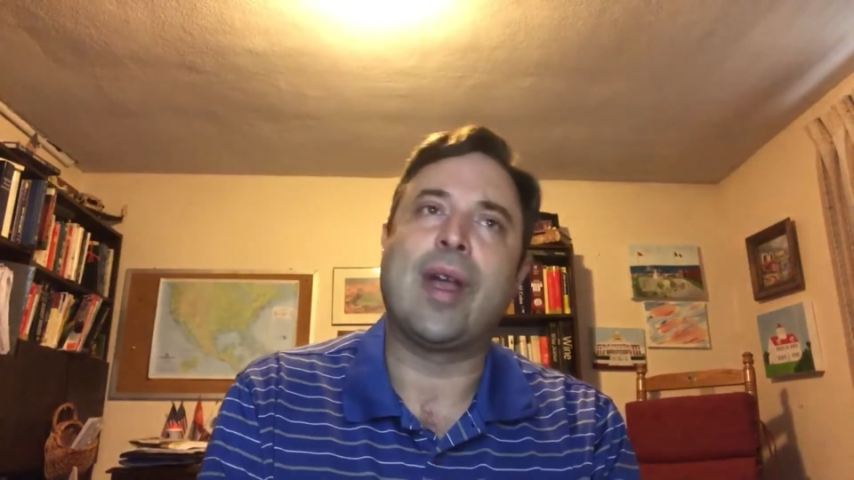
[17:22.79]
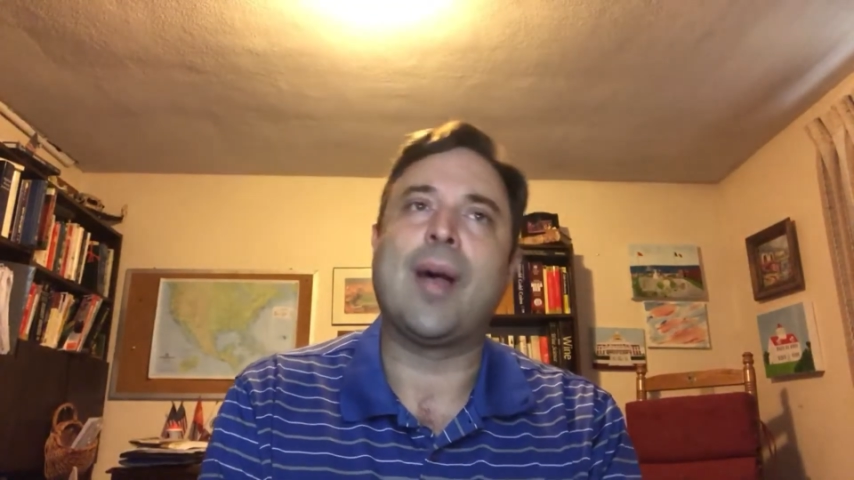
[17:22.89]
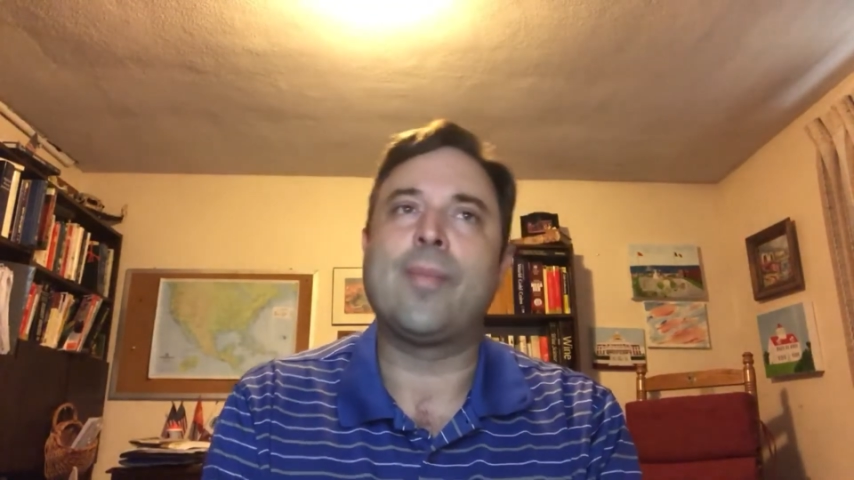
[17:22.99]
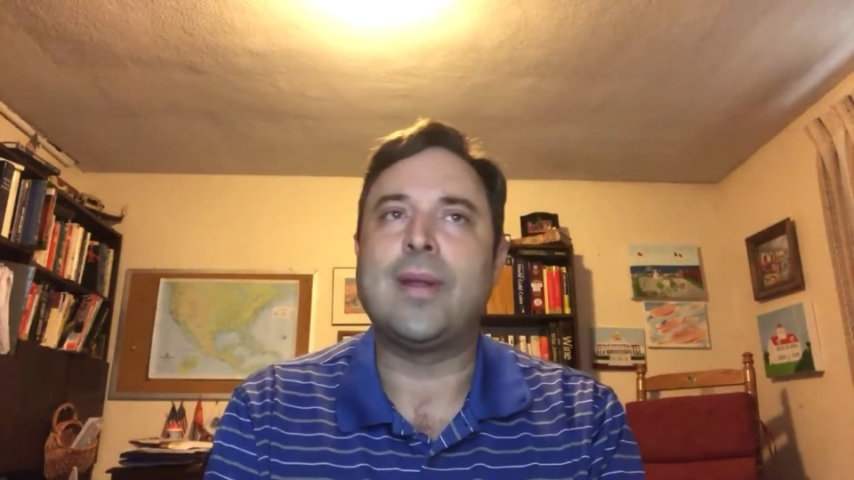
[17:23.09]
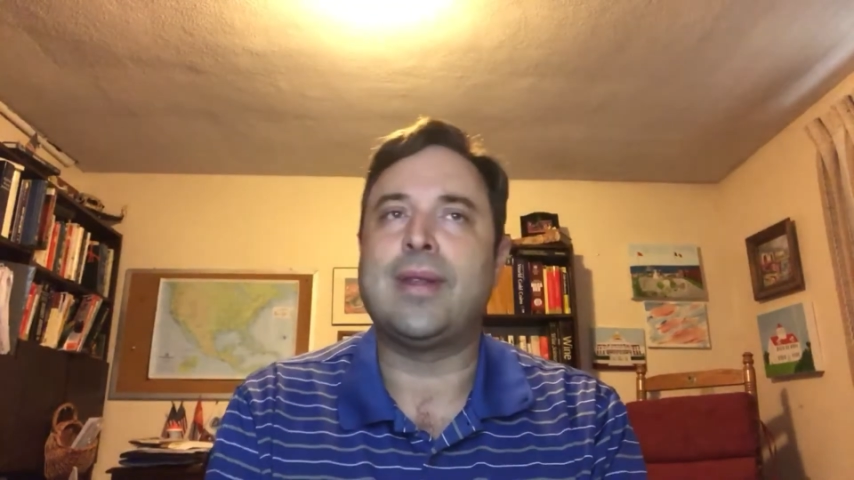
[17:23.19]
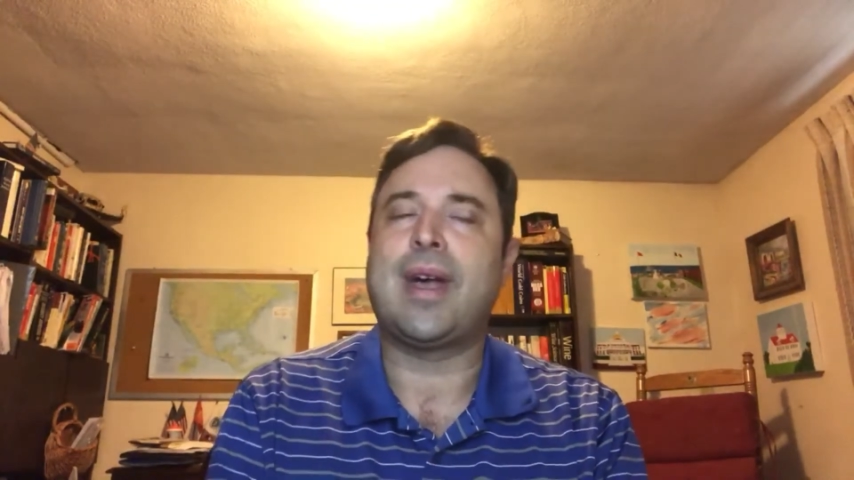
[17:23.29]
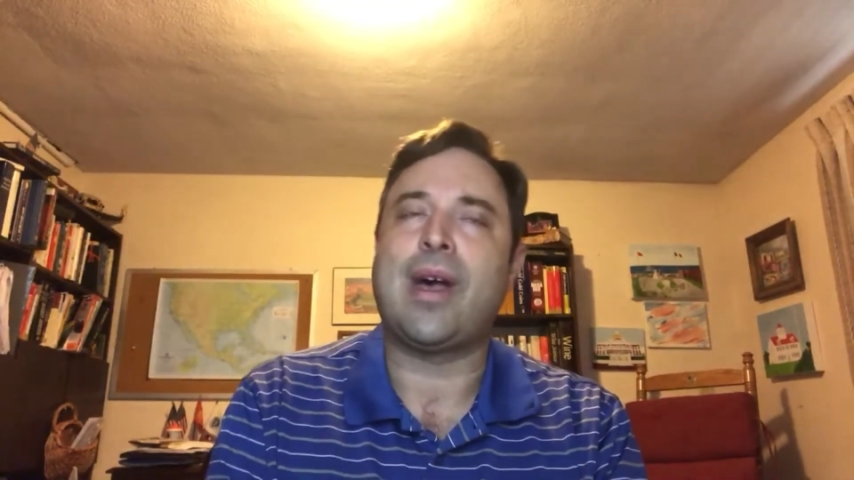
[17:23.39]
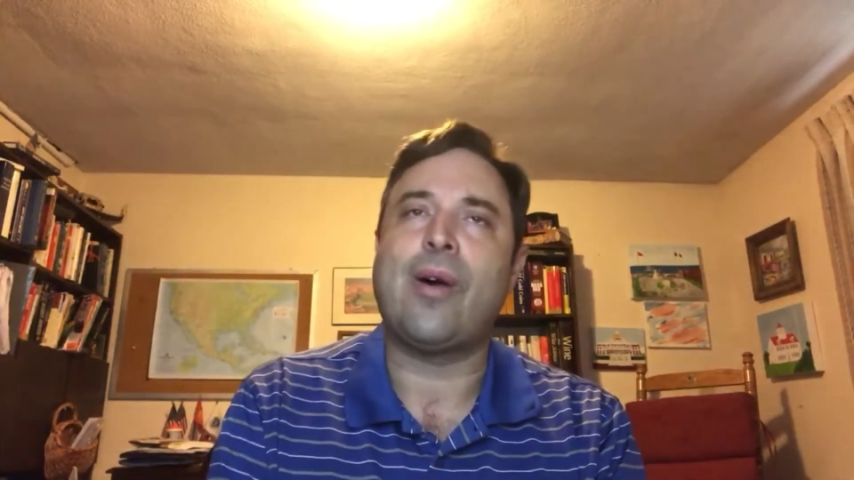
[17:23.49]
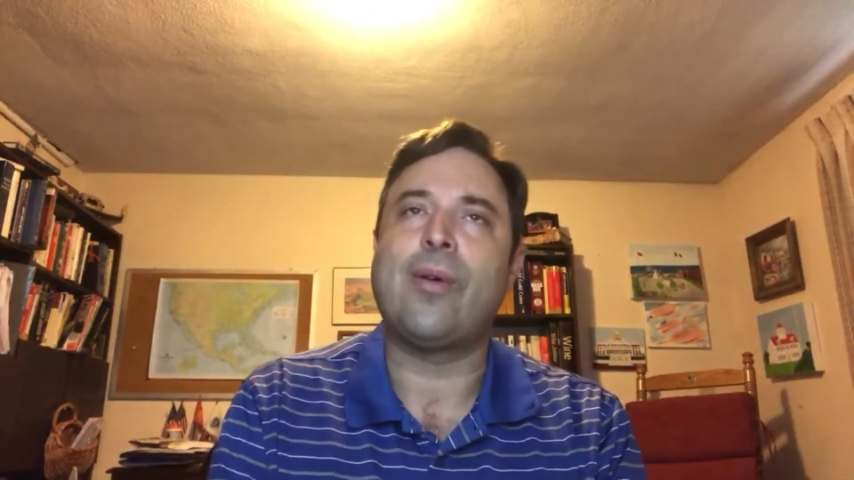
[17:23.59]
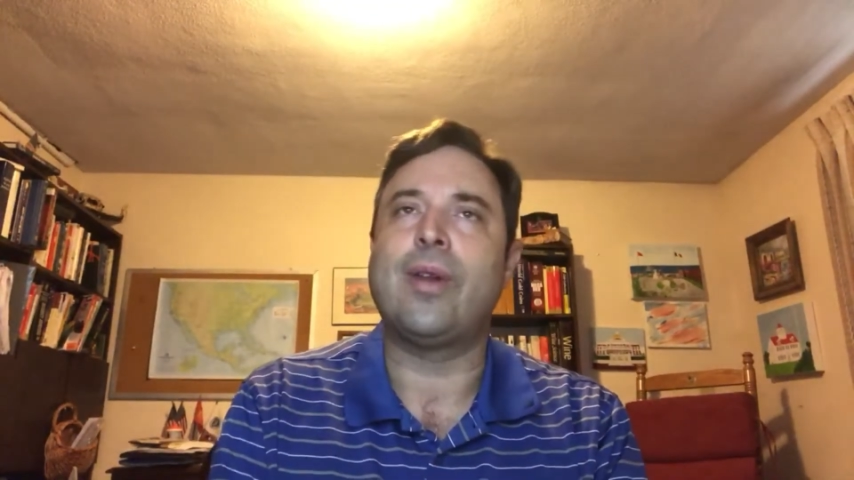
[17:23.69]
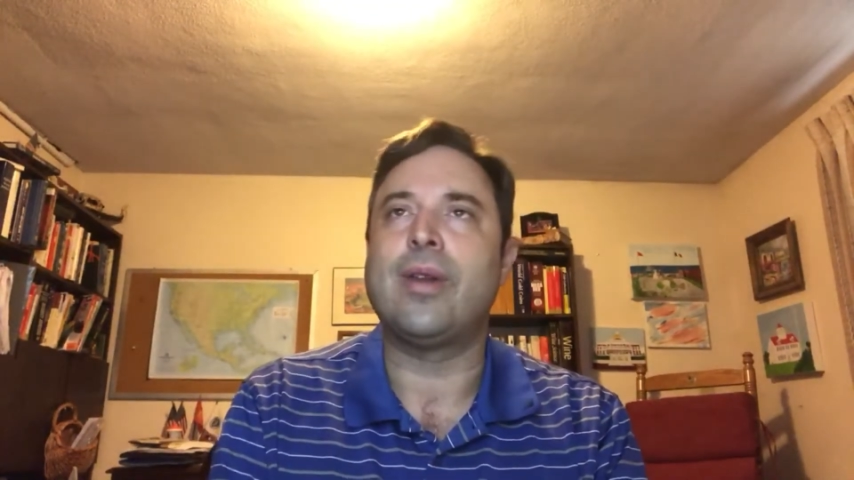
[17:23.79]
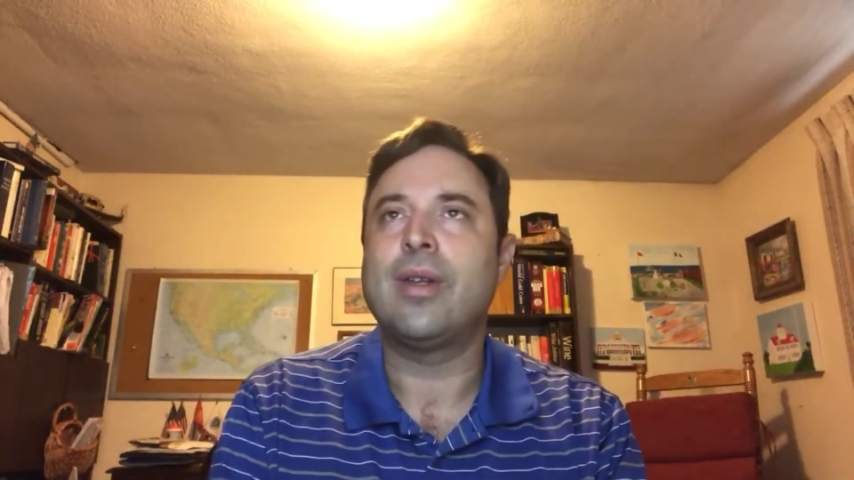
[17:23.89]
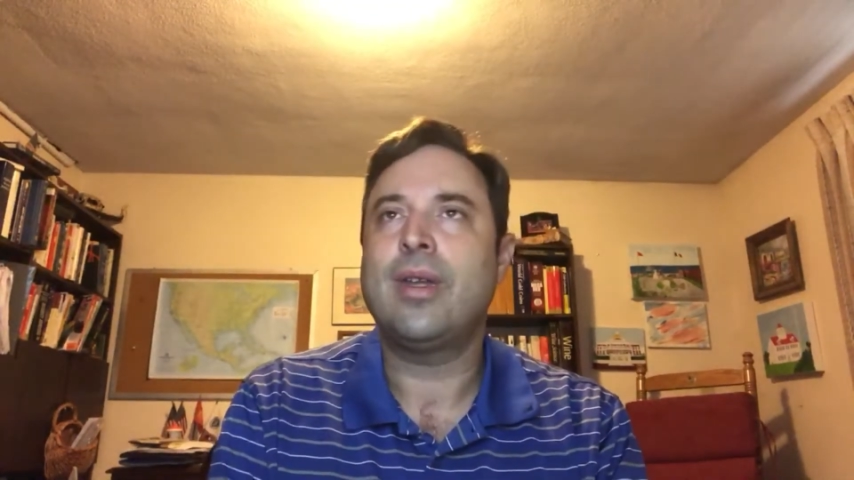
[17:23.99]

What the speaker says: up and down, and